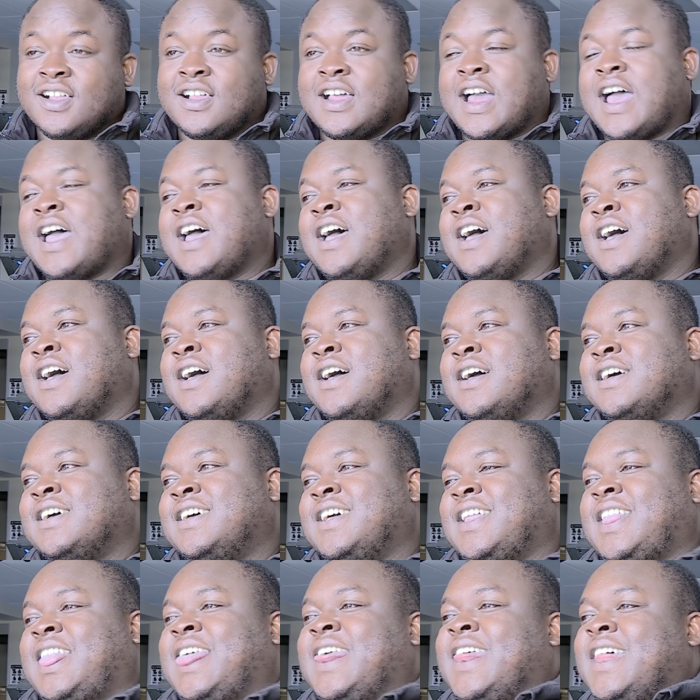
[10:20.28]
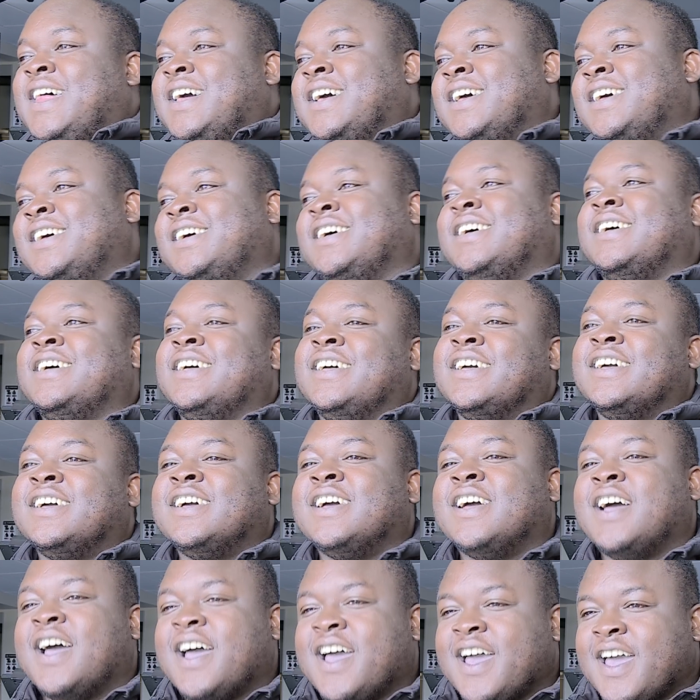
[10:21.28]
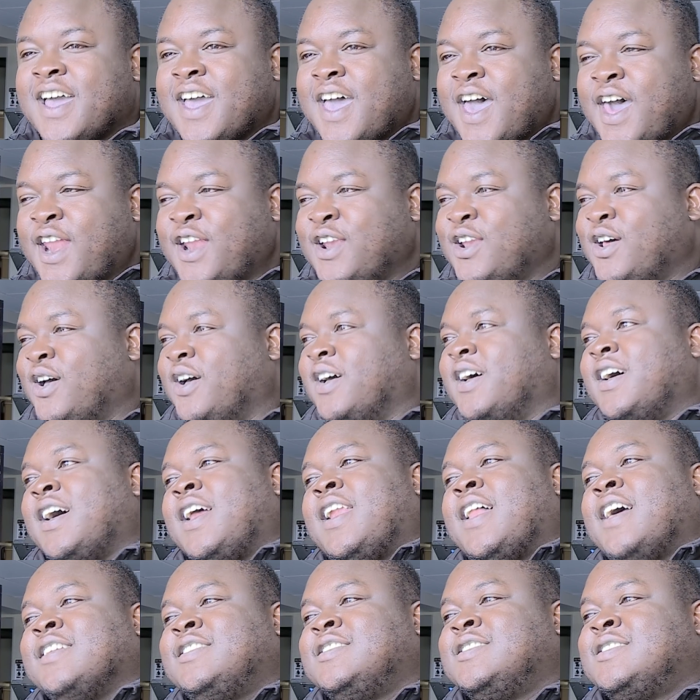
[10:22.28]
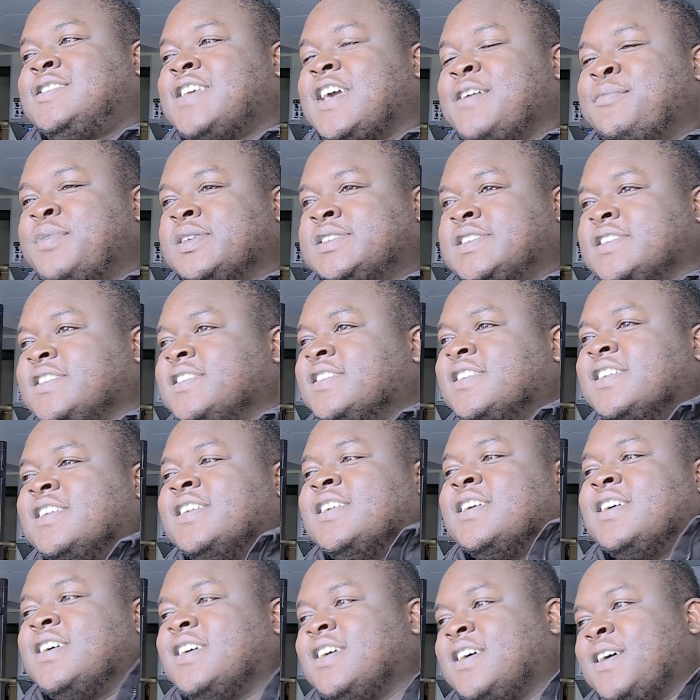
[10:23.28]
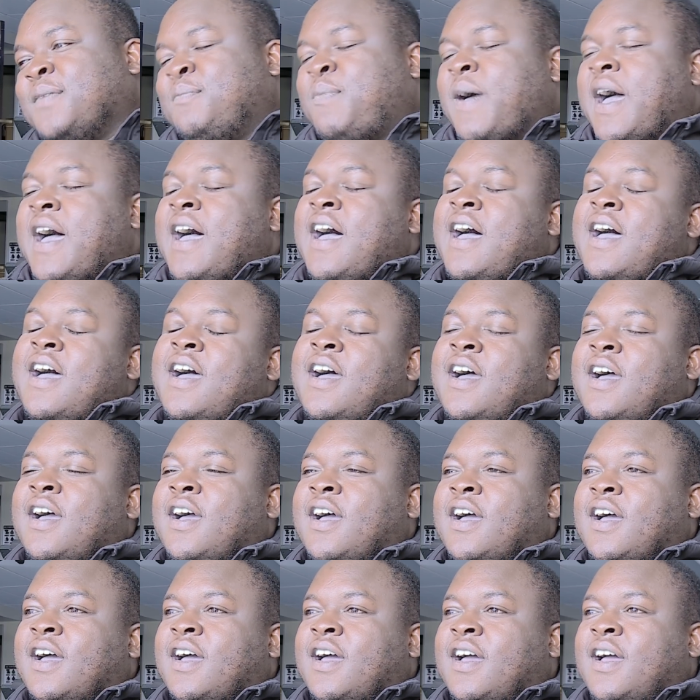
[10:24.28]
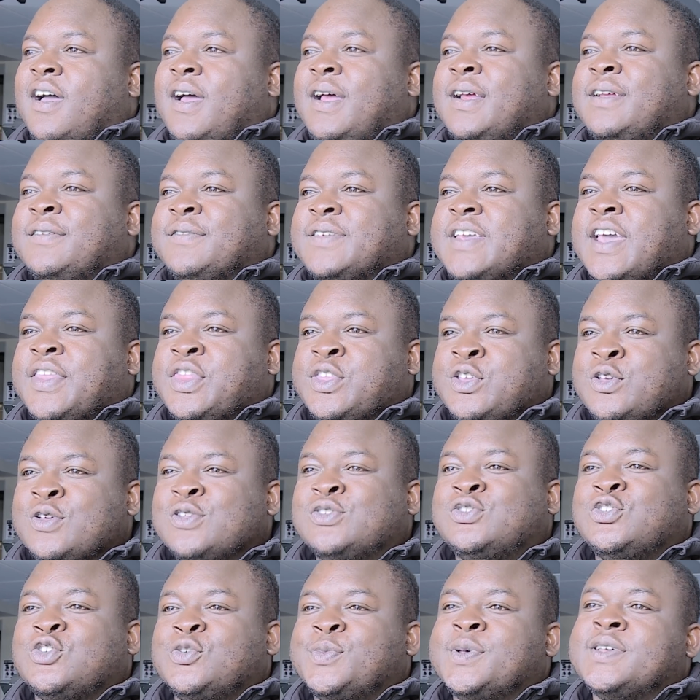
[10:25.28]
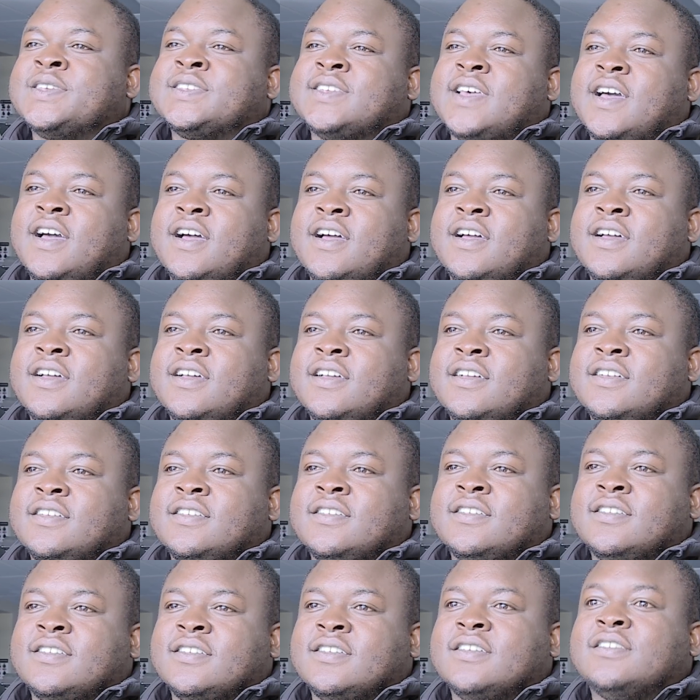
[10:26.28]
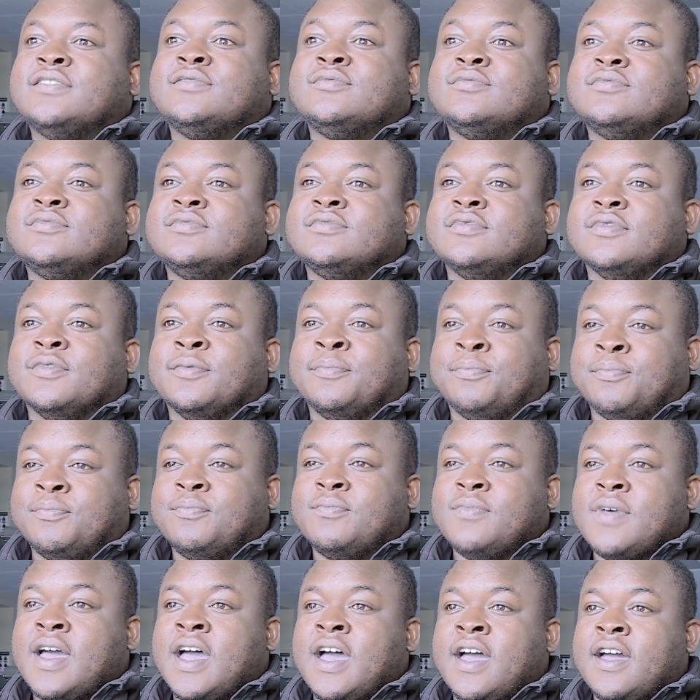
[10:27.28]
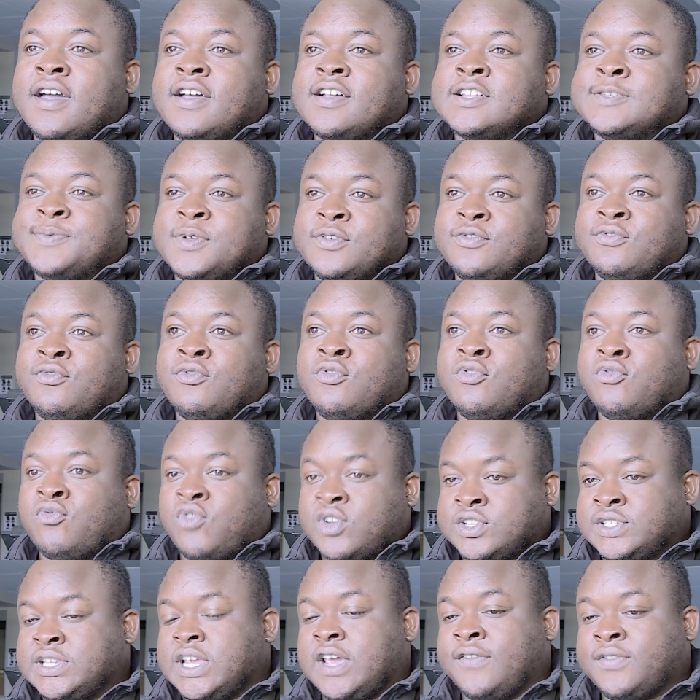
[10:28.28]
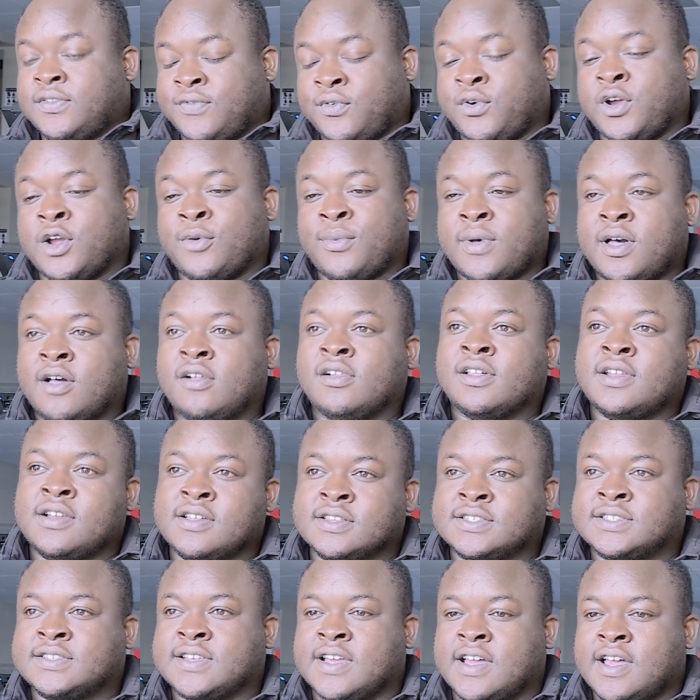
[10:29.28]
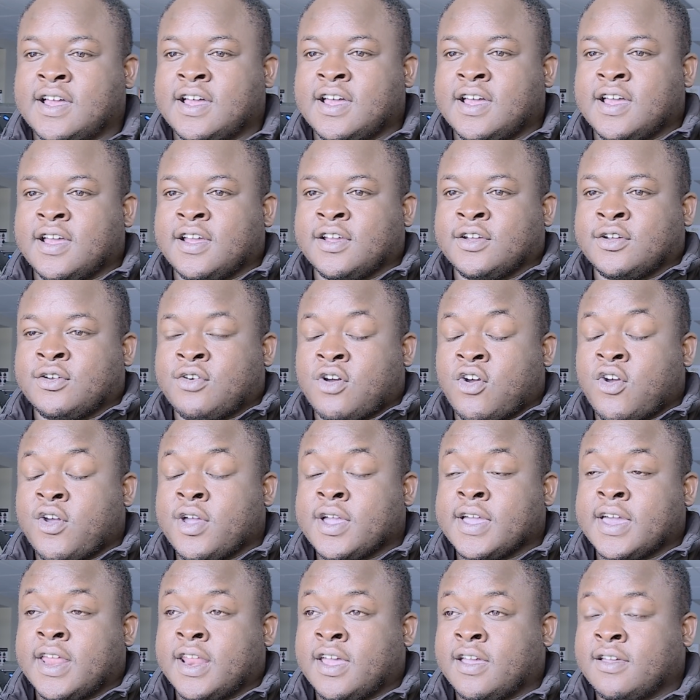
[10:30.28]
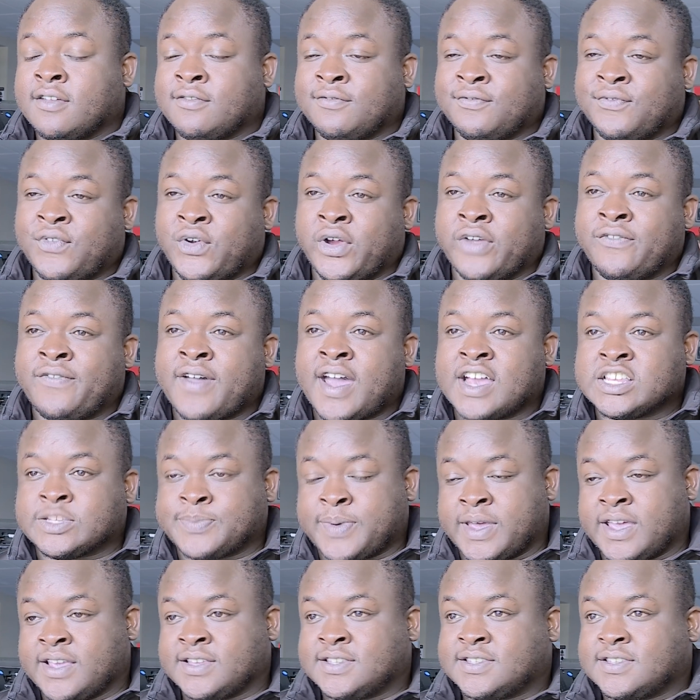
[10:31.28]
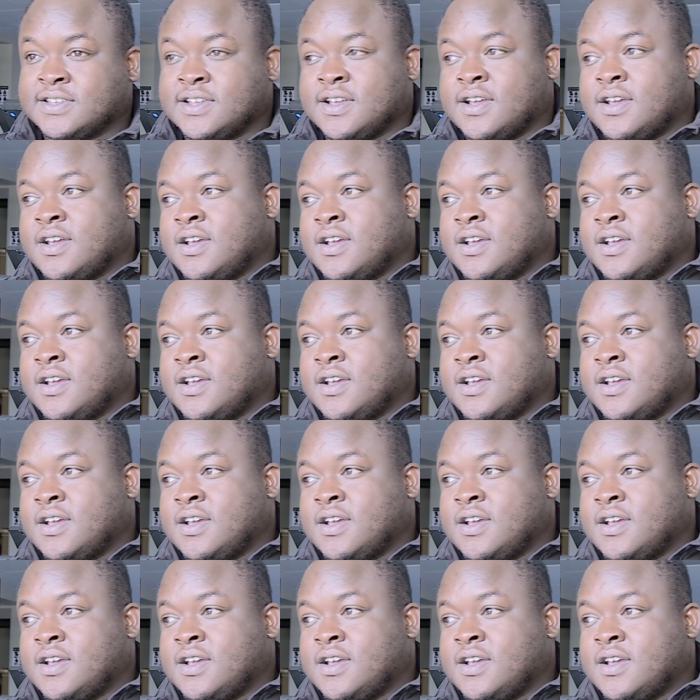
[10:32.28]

I don't know. I like to stay busy. But yeah, the YouTubers it's been received very well, and it's growing at a very fast pace.